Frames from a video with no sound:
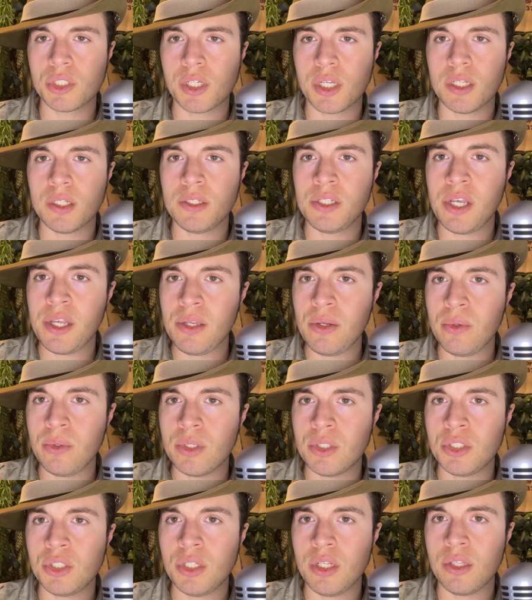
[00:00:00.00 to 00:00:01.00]
continued to
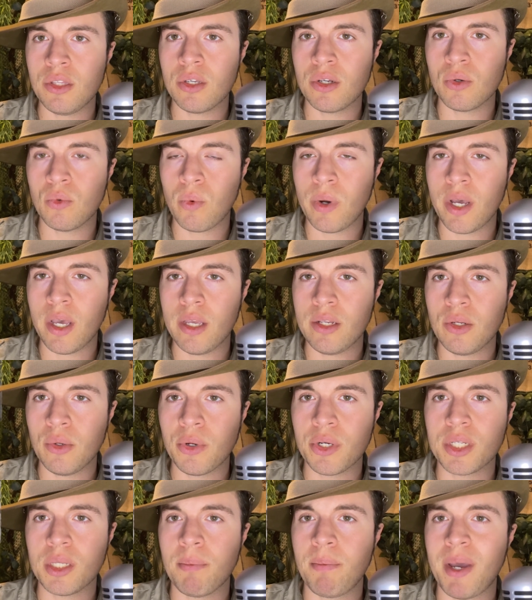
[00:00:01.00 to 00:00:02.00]
see their way
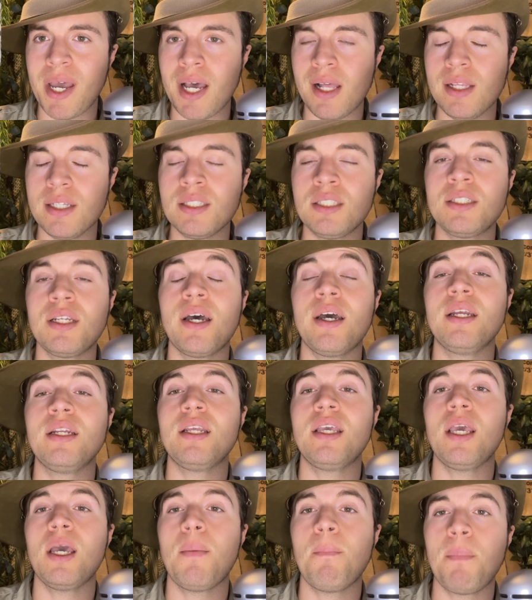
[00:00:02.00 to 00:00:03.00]
during the Palestine
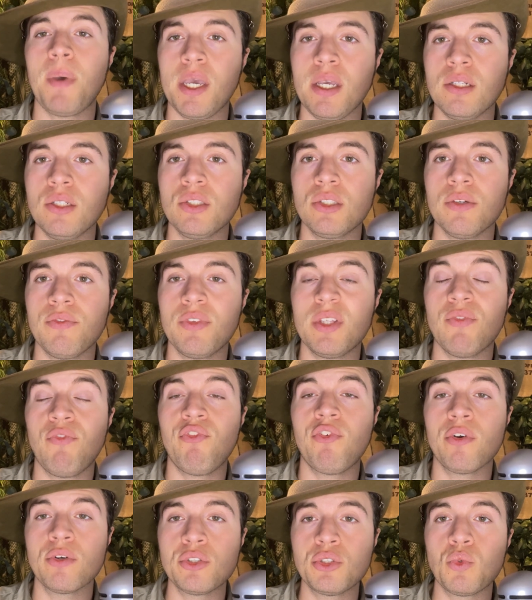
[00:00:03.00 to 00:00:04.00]
campaigns of the
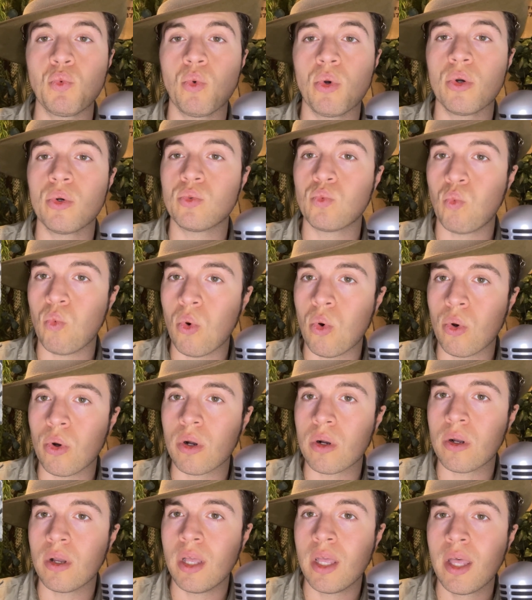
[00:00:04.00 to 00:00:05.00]
First World
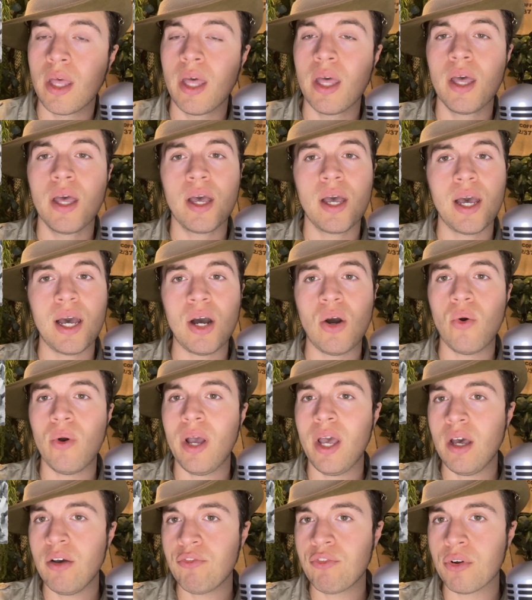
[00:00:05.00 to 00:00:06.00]
War.
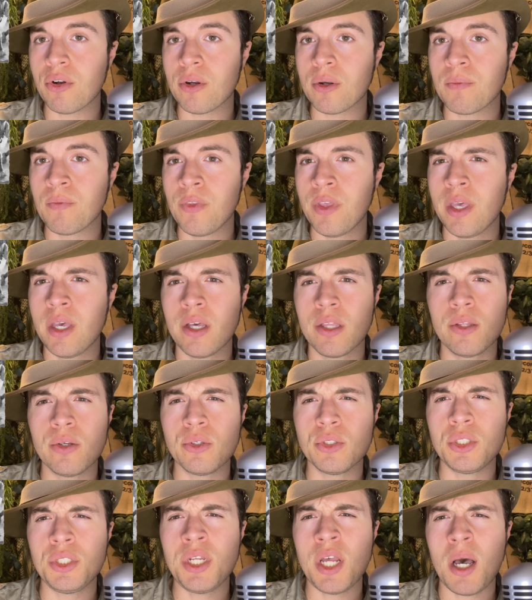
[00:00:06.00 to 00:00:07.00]
However,
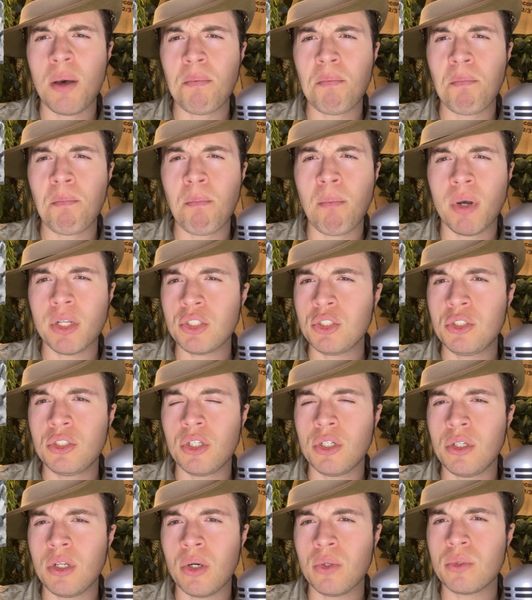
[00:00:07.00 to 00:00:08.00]
there's not much
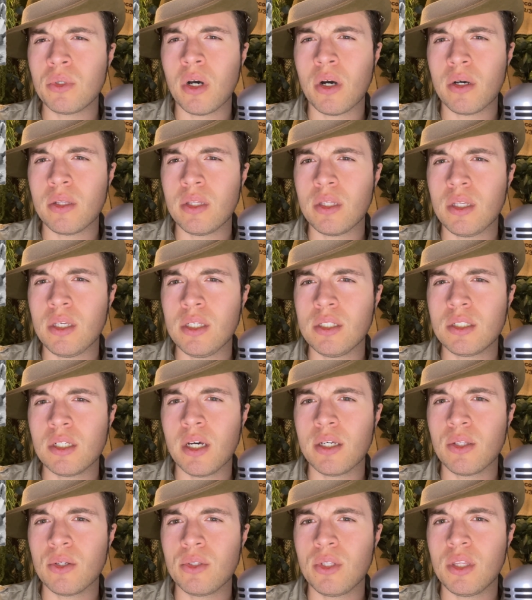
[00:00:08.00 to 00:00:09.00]
to note on these
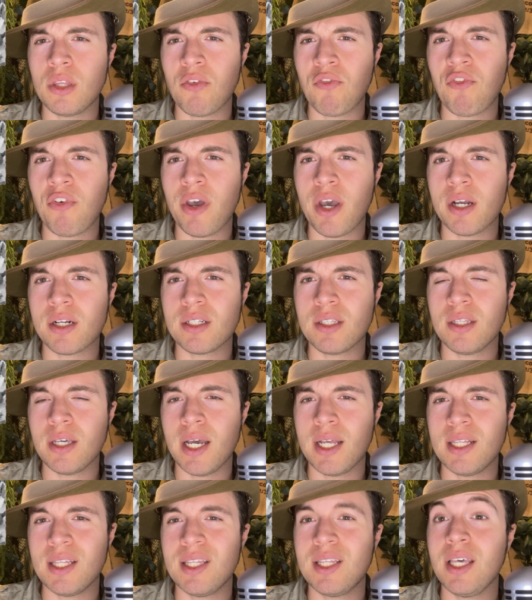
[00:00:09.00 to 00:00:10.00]
other than the fact
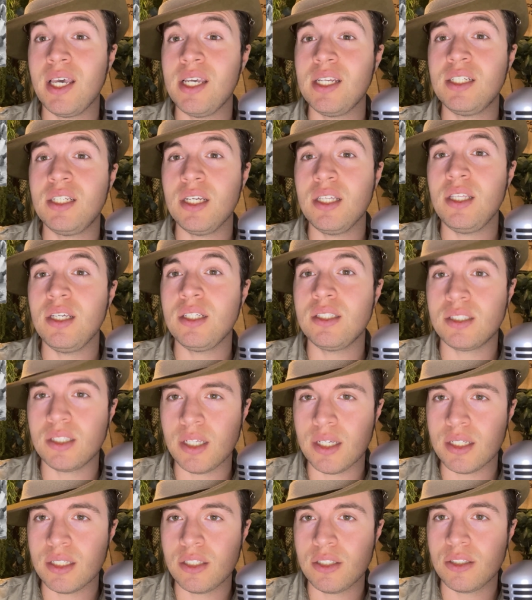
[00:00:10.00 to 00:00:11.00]
that they did
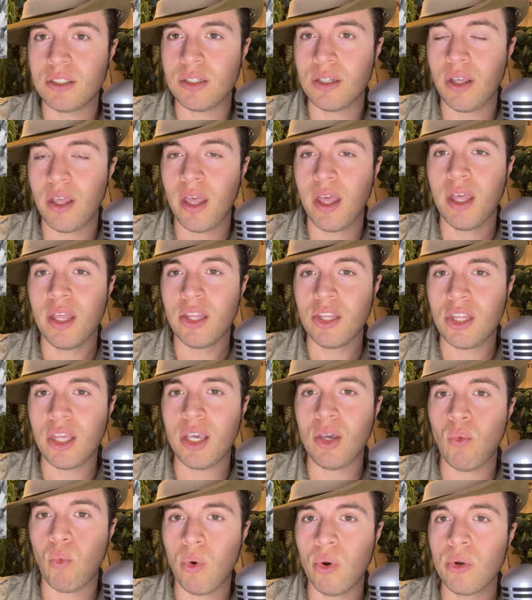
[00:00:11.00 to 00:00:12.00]
exist,
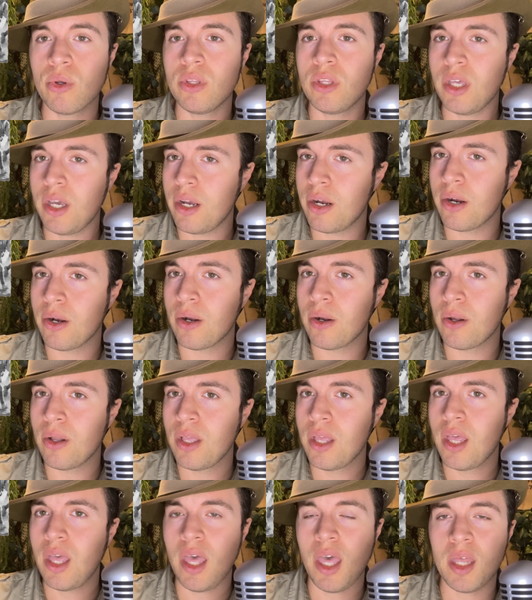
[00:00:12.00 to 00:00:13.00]
they were there,
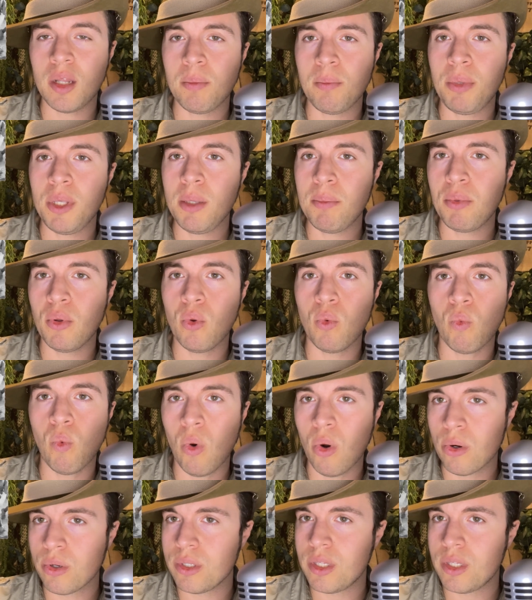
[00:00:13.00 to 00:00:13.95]
and people wore